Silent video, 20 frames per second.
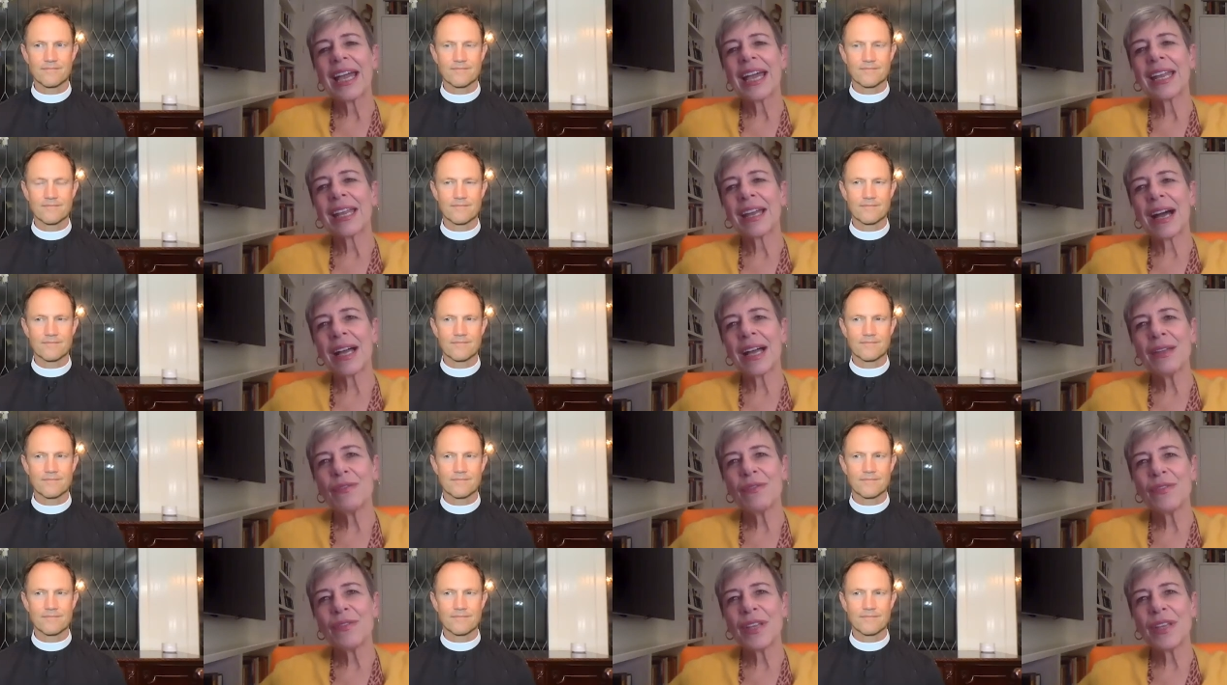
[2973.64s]
Speaker 1: and i
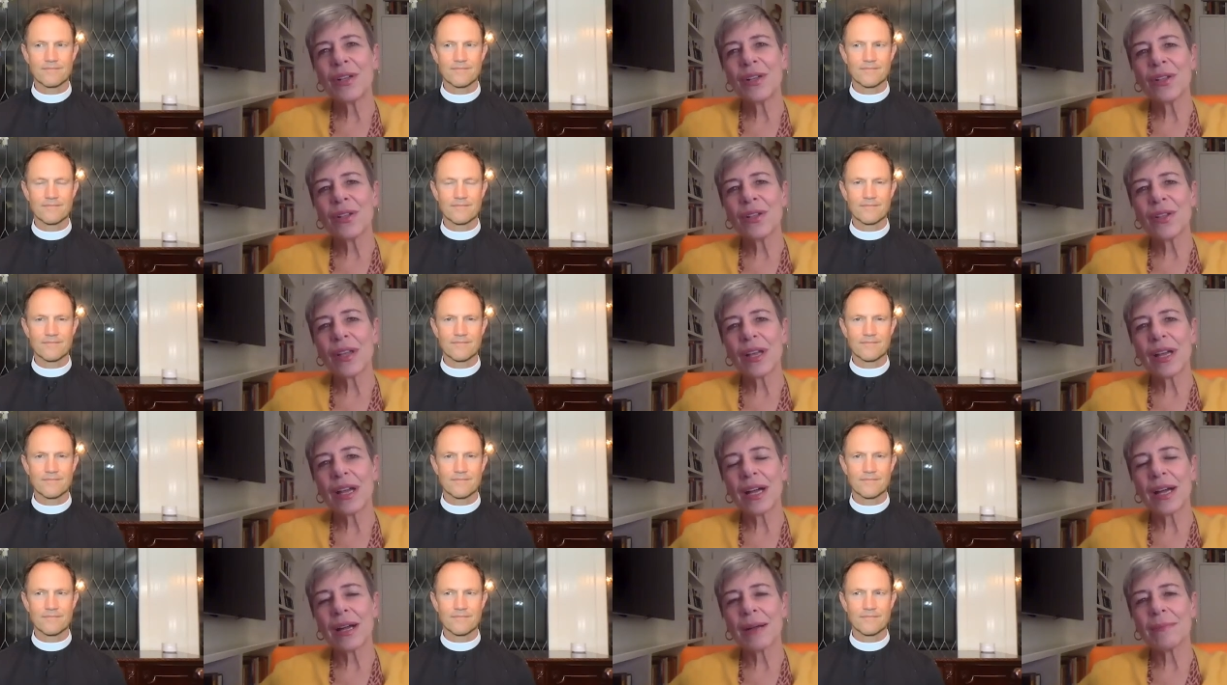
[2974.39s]
feel
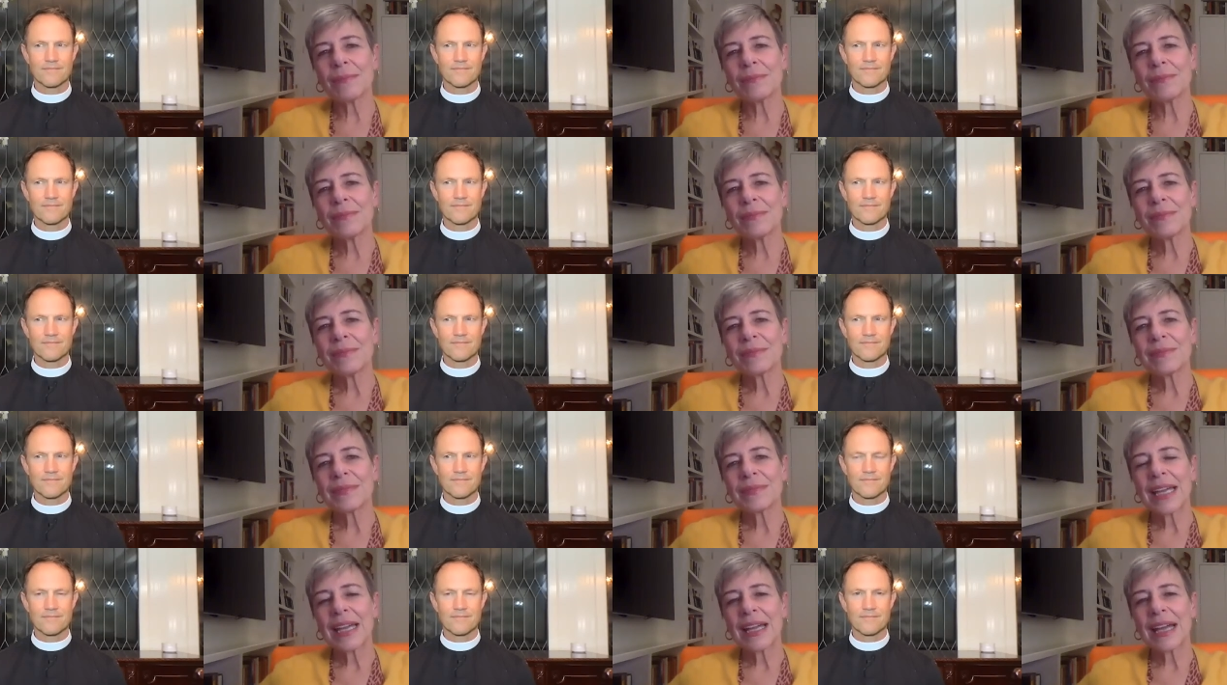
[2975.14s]
um,
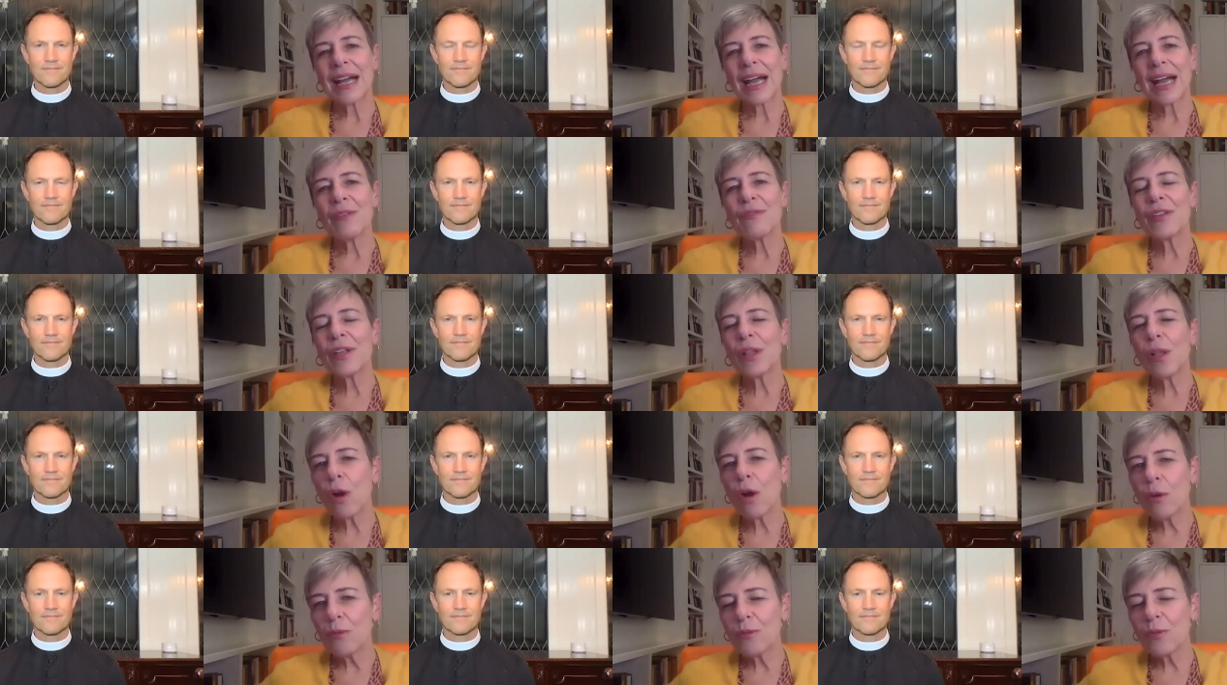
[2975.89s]
i feel
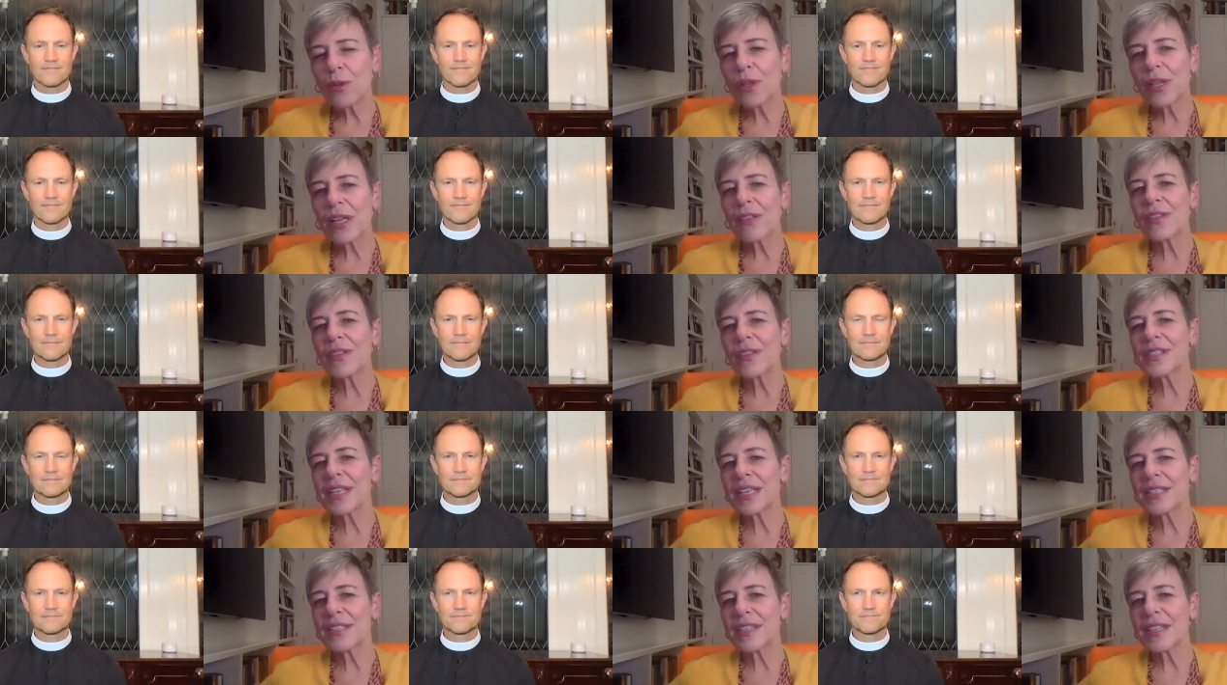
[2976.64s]
hopeful in the
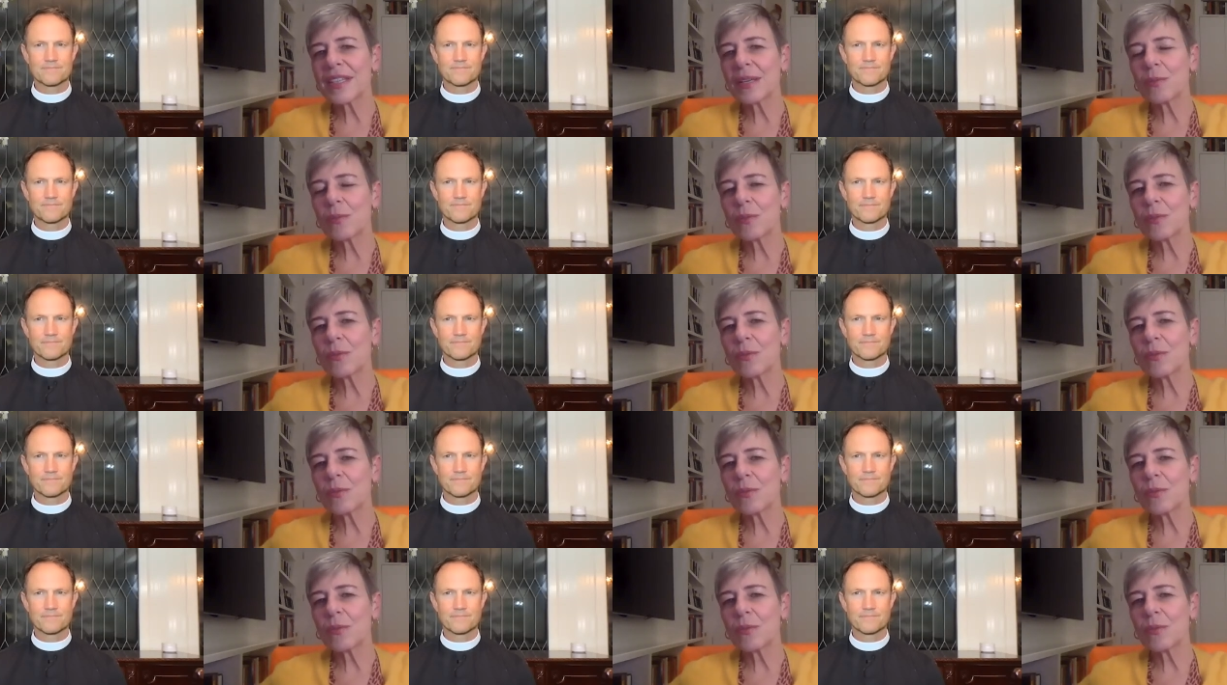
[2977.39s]
sense that